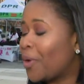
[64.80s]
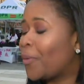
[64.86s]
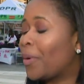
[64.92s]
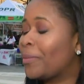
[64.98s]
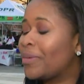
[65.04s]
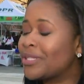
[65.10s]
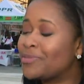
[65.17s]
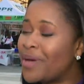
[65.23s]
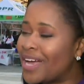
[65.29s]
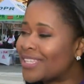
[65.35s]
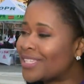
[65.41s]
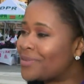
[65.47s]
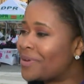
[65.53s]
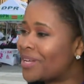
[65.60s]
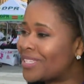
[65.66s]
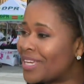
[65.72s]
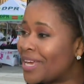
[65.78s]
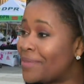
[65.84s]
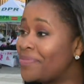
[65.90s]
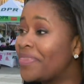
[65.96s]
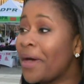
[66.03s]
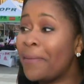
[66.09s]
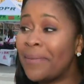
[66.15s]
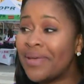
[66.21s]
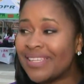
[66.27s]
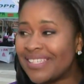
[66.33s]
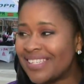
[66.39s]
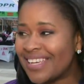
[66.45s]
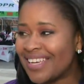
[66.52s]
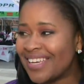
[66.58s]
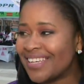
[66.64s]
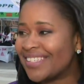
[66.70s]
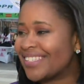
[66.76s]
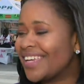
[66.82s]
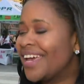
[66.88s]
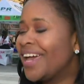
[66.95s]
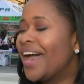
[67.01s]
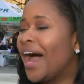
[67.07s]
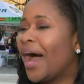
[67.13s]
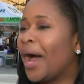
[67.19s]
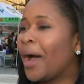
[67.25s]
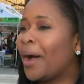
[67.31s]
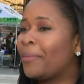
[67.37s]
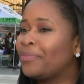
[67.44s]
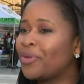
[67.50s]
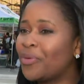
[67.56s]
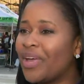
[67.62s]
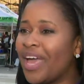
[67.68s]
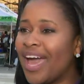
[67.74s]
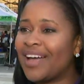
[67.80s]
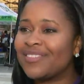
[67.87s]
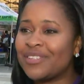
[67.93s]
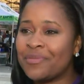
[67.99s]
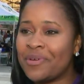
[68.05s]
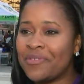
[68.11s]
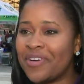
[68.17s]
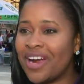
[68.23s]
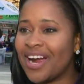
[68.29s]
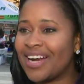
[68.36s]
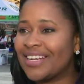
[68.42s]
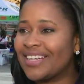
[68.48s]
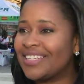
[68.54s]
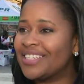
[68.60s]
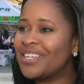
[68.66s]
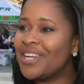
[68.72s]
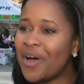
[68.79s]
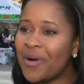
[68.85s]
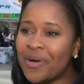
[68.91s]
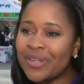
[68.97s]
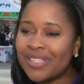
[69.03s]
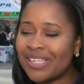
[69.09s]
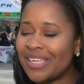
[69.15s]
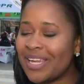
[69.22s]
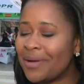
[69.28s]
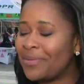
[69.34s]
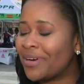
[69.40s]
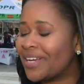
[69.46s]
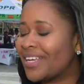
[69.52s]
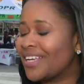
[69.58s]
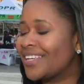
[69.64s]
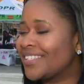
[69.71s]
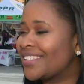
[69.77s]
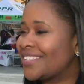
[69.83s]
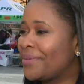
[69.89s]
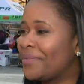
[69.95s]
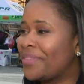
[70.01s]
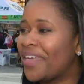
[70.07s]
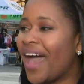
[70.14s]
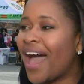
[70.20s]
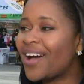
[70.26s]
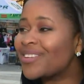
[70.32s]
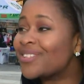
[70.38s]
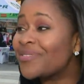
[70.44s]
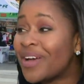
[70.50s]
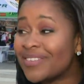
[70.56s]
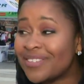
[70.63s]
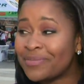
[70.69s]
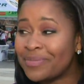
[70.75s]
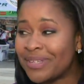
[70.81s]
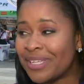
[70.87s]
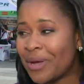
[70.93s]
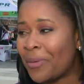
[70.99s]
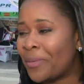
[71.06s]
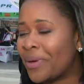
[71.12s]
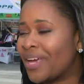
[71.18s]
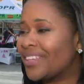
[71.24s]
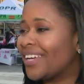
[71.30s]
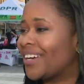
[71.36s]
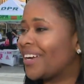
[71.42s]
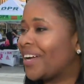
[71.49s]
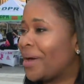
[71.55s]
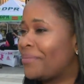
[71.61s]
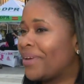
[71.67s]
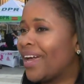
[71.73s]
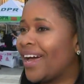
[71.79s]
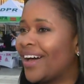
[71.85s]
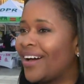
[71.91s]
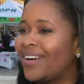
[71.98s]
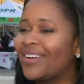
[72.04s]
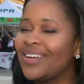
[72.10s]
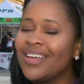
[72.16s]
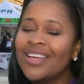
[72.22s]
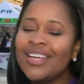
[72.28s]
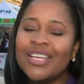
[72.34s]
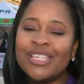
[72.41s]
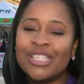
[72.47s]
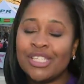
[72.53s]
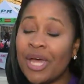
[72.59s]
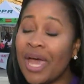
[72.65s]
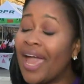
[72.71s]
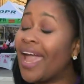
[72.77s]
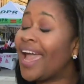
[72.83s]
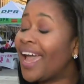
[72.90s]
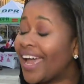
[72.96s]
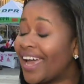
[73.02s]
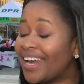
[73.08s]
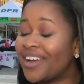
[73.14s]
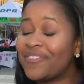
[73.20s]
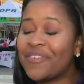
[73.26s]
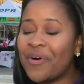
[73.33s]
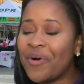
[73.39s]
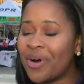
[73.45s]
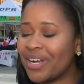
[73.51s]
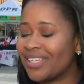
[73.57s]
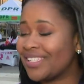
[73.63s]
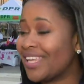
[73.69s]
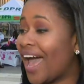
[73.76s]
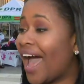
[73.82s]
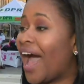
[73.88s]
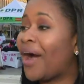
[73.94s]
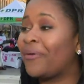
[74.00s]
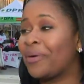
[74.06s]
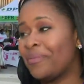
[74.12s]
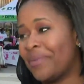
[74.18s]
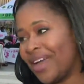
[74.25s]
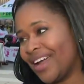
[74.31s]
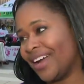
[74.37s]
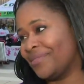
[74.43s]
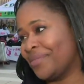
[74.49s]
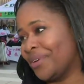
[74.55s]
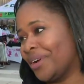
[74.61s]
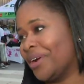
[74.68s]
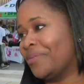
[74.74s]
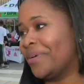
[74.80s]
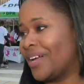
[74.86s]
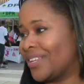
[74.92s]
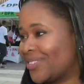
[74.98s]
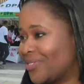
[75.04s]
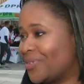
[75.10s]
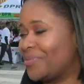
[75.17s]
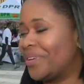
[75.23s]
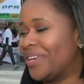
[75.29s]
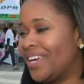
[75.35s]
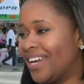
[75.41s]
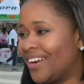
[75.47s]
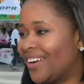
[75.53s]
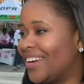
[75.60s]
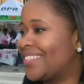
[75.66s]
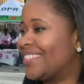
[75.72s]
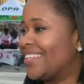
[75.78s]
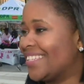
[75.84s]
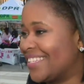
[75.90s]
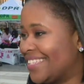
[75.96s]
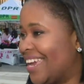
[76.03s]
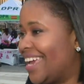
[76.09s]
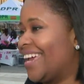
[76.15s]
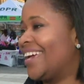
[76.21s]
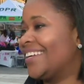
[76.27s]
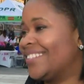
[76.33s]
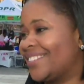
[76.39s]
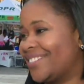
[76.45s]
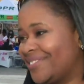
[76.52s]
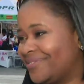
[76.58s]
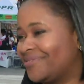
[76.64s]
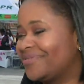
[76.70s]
women's basketball team, the Mystics. Um, we have some of our local celebrities, some of the Housewives of Potomac that are coming out. So, and of course, our mayor, Muriel Bowser, will be here gracing the stage